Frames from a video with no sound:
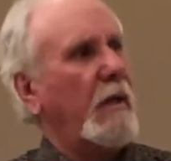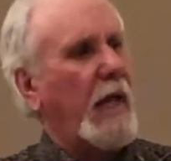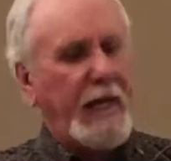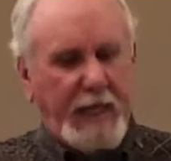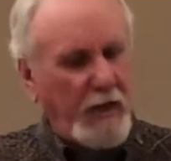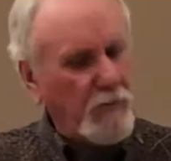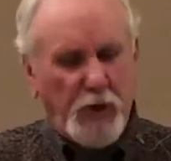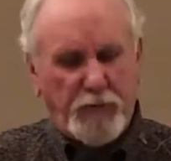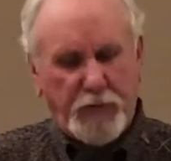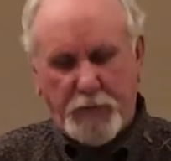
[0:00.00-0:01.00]
He can't
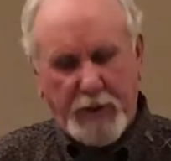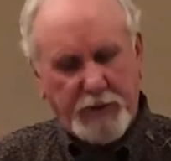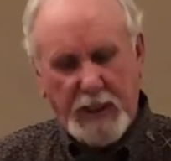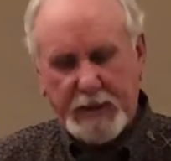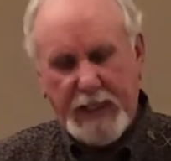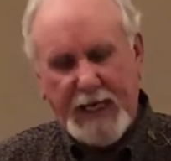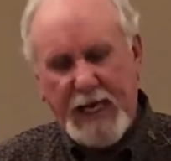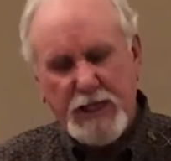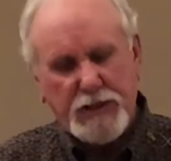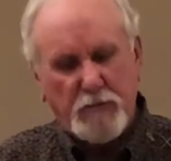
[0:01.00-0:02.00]
move through people like that.
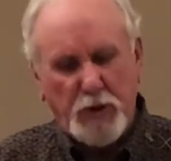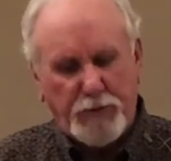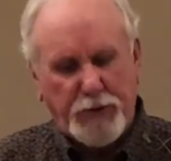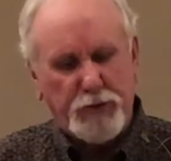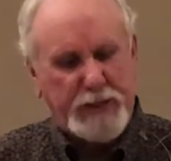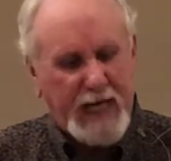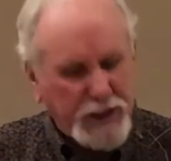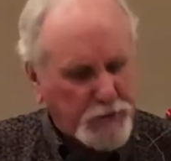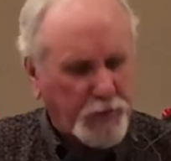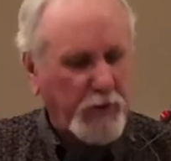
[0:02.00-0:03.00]
He has to move through
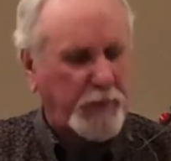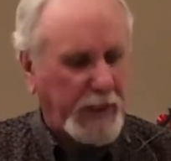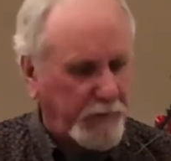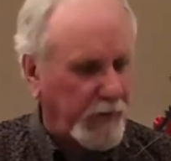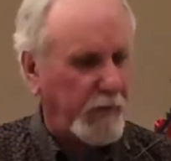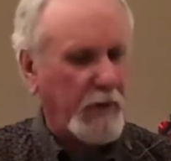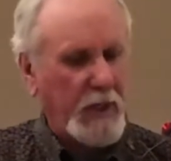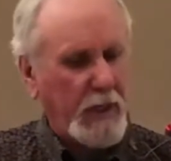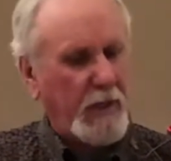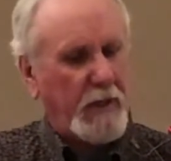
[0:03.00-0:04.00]
desperate people.
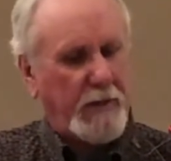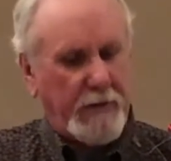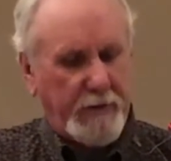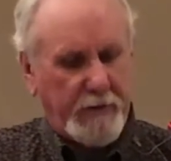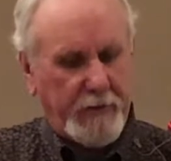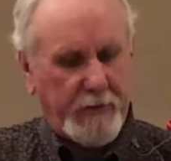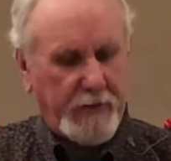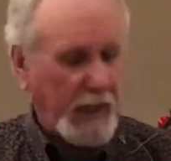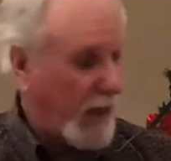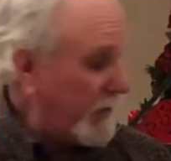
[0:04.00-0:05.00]

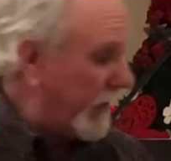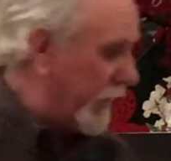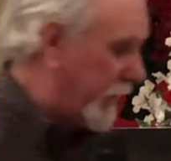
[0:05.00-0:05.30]
And I'm here